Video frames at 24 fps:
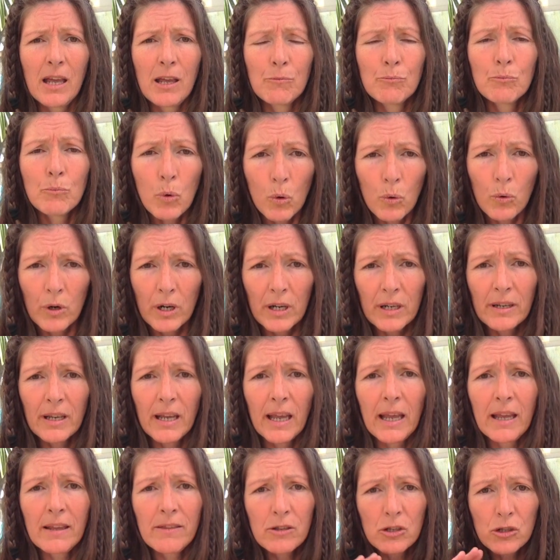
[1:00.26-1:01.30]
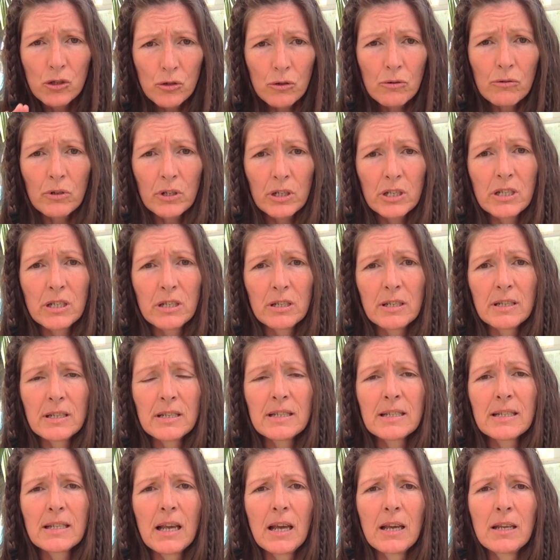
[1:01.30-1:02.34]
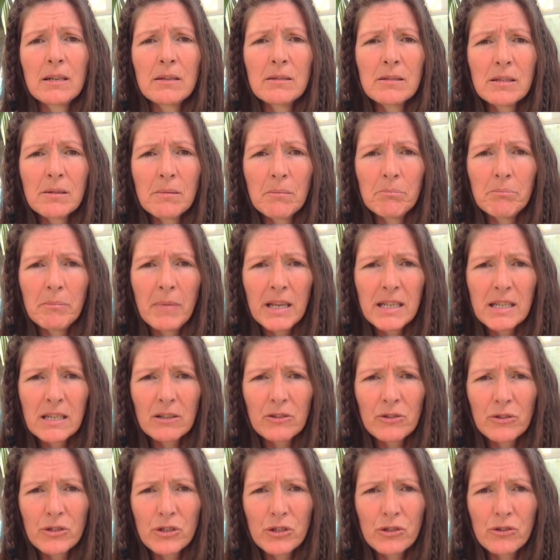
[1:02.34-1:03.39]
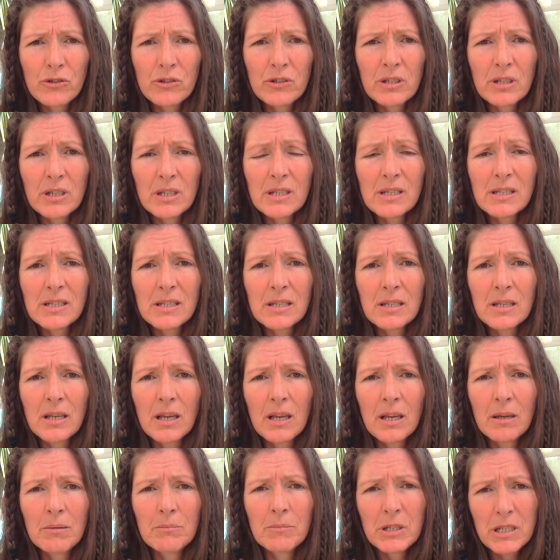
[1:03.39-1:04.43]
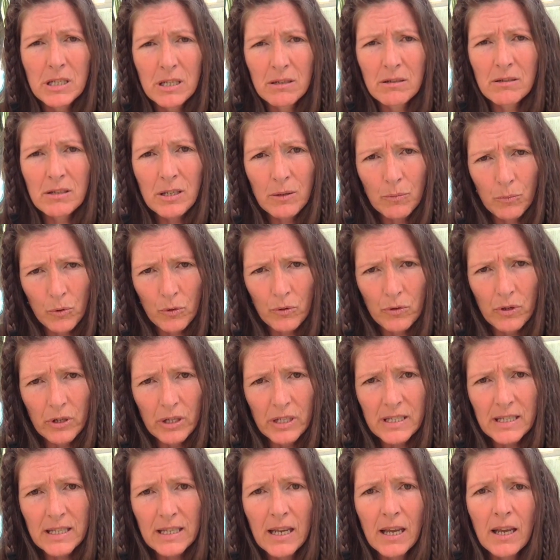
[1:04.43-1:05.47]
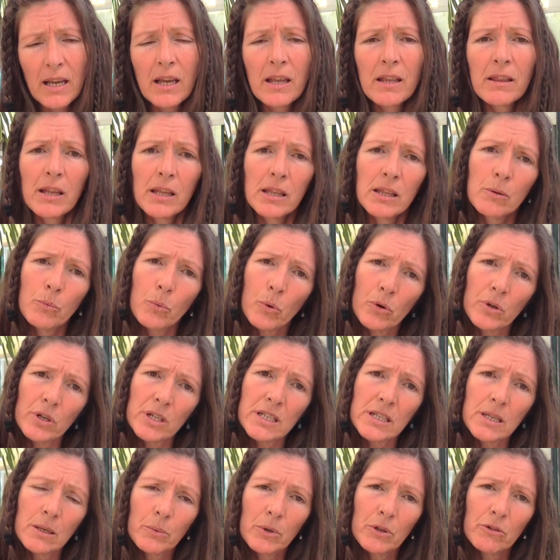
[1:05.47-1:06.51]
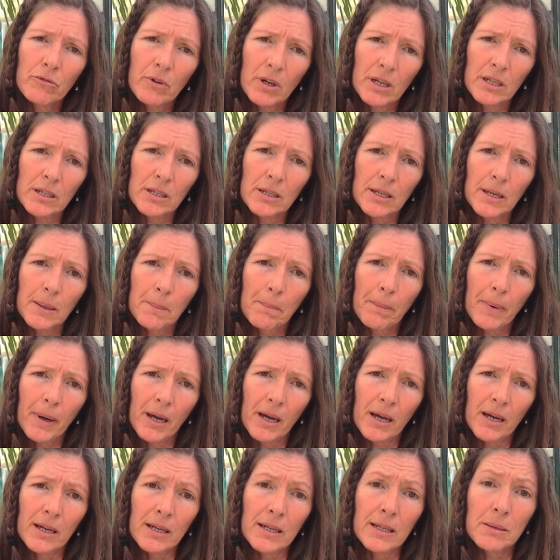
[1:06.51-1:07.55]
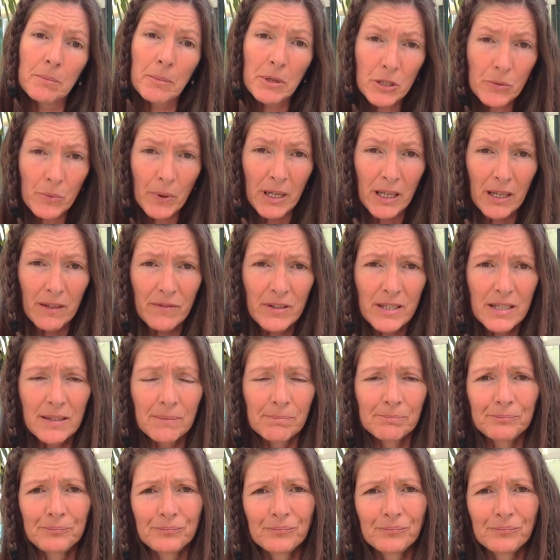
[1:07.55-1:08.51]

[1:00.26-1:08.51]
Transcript: more in the doctors' and medical students' maternity wards than the wards that were run by the midwives.